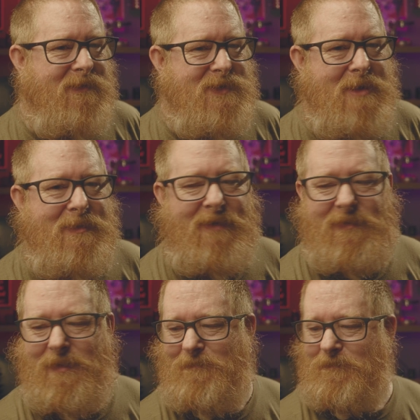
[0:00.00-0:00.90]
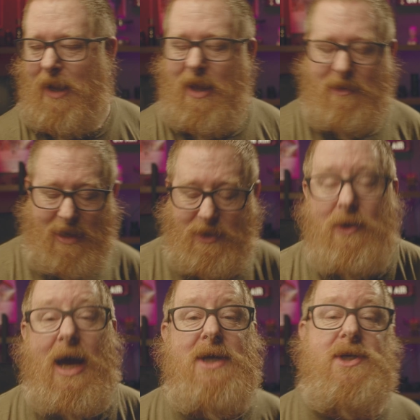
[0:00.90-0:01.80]
for something different. Thank you
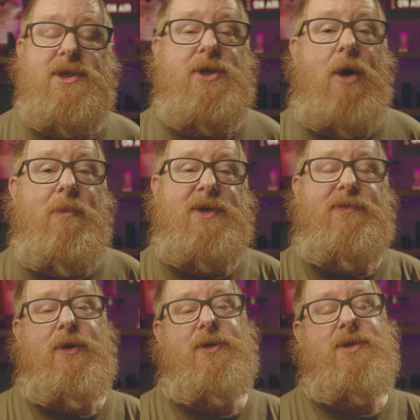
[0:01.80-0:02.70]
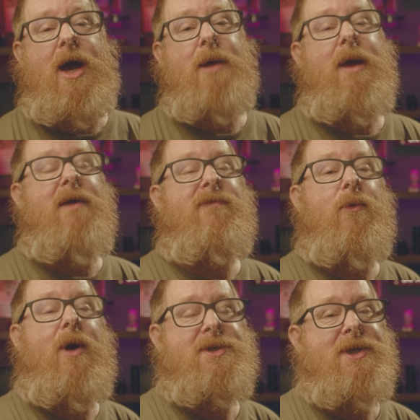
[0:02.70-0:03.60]
guys so much for your time and for
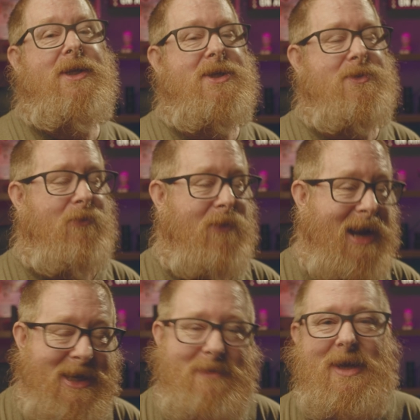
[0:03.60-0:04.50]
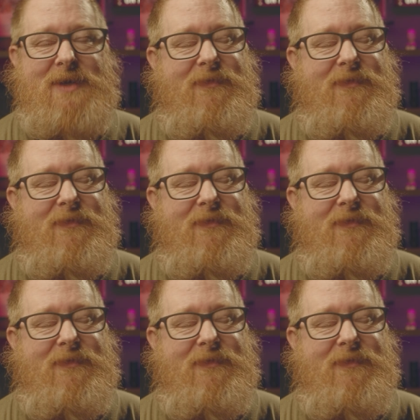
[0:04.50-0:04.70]
watching this random ass